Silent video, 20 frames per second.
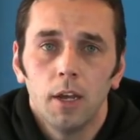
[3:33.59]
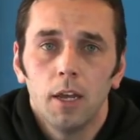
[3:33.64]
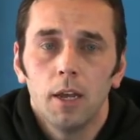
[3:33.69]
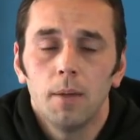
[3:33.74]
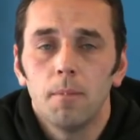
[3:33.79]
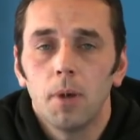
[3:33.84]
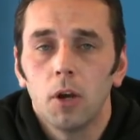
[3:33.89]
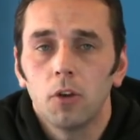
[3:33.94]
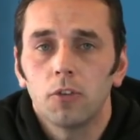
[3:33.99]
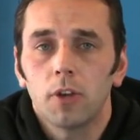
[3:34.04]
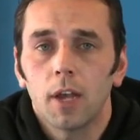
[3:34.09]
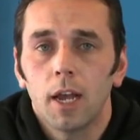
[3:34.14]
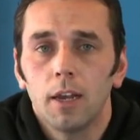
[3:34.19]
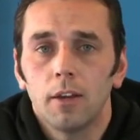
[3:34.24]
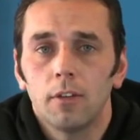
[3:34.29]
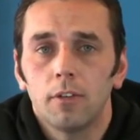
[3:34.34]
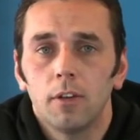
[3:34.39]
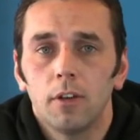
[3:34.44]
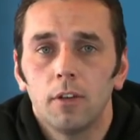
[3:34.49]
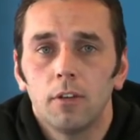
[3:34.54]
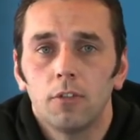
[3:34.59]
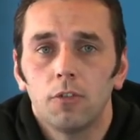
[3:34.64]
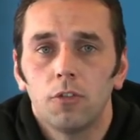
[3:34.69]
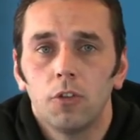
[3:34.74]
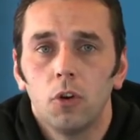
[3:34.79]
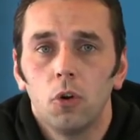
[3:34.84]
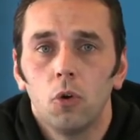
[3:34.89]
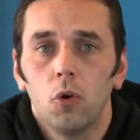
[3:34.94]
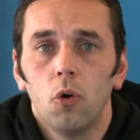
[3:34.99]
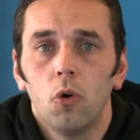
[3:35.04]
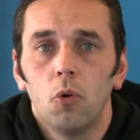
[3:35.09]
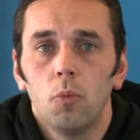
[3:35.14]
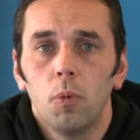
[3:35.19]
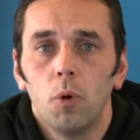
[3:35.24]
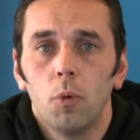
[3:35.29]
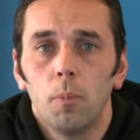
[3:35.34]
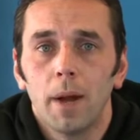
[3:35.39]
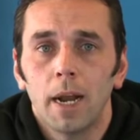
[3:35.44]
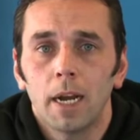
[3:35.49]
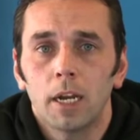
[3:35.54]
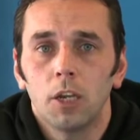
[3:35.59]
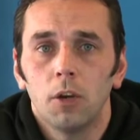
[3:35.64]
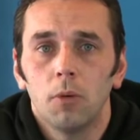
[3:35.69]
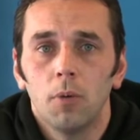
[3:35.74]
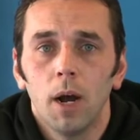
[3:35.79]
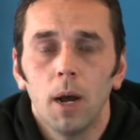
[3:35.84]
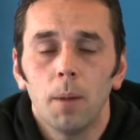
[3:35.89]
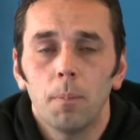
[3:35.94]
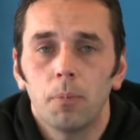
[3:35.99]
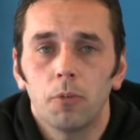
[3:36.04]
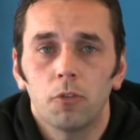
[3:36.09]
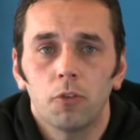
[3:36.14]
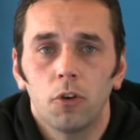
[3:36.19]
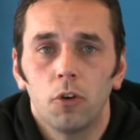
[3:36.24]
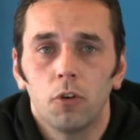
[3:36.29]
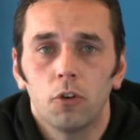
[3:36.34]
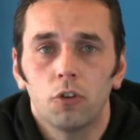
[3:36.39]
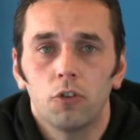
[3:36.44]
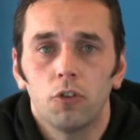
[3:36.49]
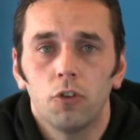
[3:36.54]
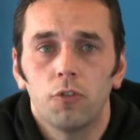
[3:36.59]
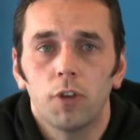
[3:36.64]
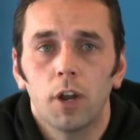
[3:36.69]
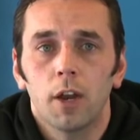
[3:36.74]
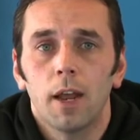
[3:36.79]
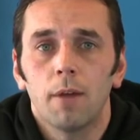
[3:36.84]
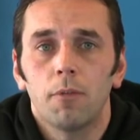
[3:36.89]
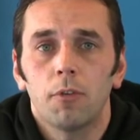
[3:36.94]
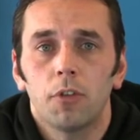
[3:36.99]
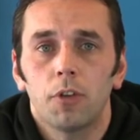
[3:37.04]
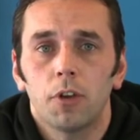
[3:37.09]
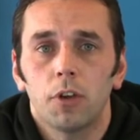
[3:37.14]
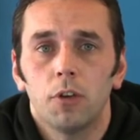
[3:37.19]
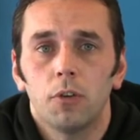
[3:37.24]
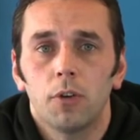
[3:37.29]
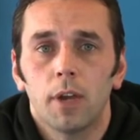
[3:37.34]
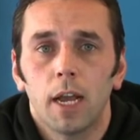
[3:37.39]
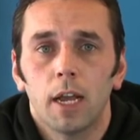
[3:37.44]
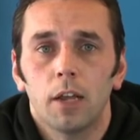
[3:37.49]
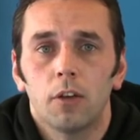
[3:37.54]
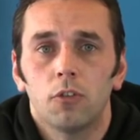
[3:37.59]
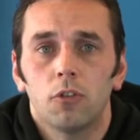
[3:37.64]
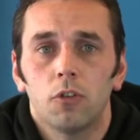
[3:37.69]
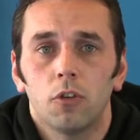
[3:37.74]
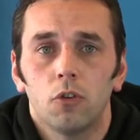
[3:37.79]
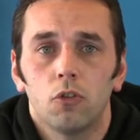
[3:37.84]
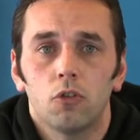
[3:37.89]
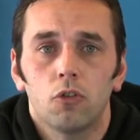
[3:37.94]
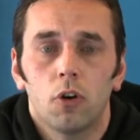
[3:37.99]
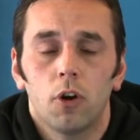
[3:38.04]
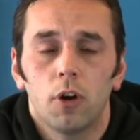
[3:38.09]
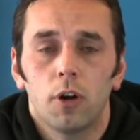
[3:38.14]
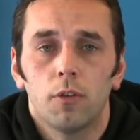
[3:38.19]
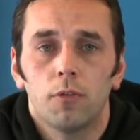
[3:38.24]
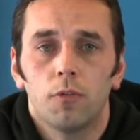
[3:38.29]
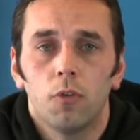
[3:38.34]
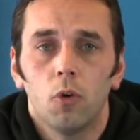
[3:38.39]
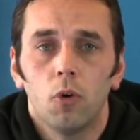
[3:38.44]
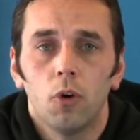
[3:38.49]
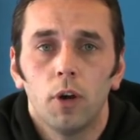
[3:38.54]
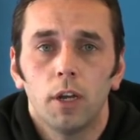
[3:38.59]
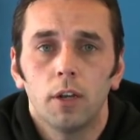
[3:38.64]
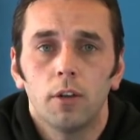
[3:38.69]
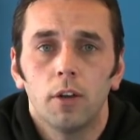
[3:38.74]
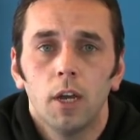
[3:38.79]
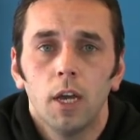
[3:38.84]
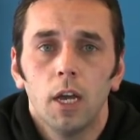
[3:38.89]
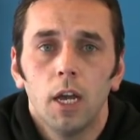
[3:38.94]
In most cases, the law will back you up so long as you've done everything you can to try and avoid